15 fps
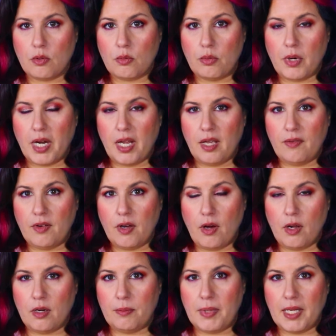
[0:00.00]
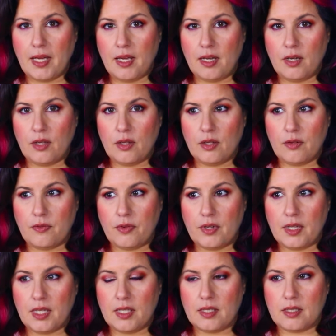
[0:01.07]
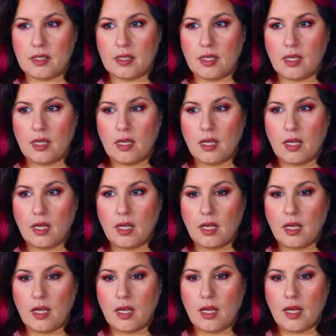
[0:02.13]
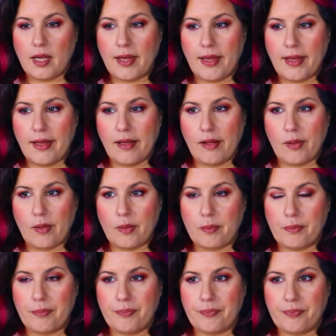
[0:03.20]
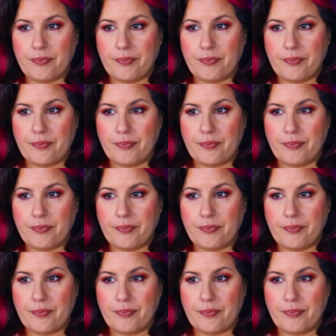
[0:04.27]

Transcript: where are you even gonna begin to look for this helm?